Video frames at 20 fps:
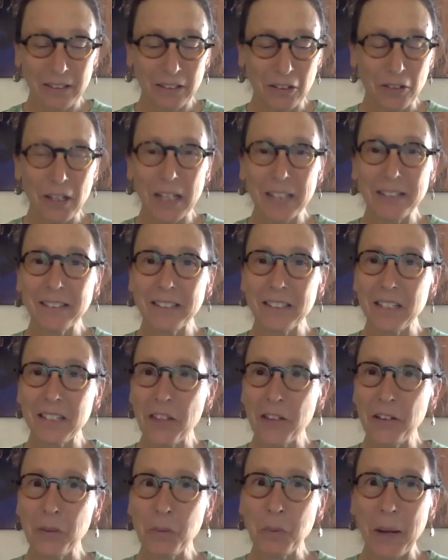So that's
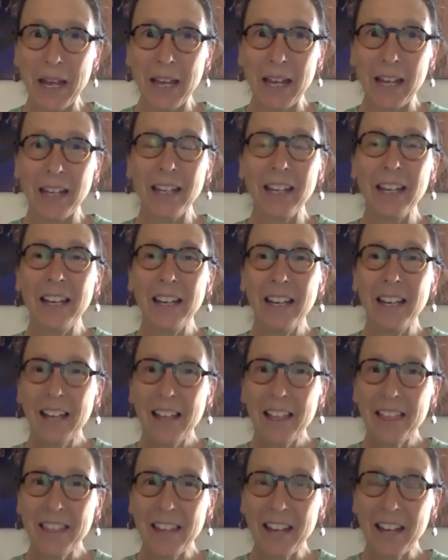another way
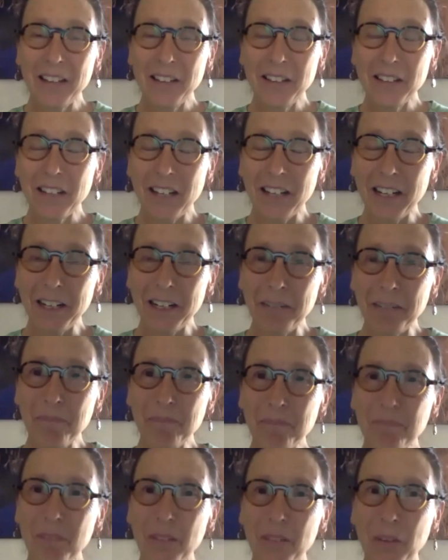that
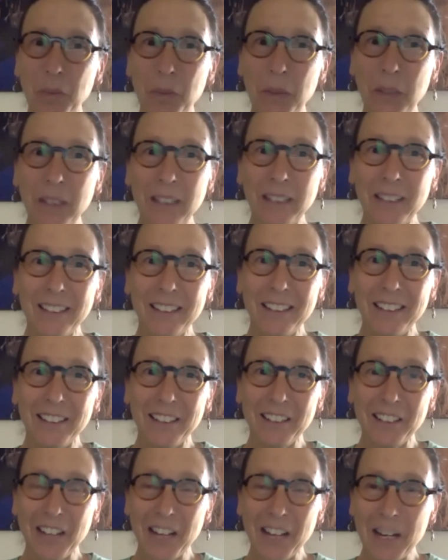we
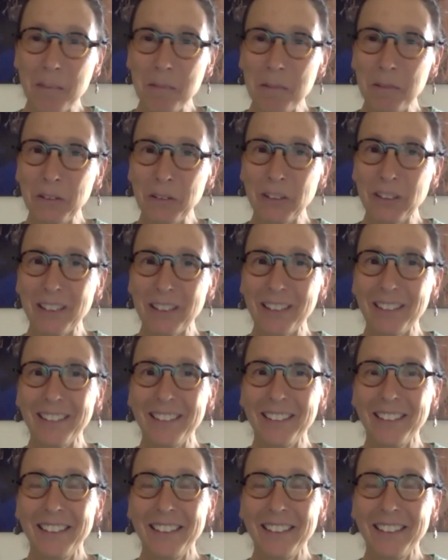are able to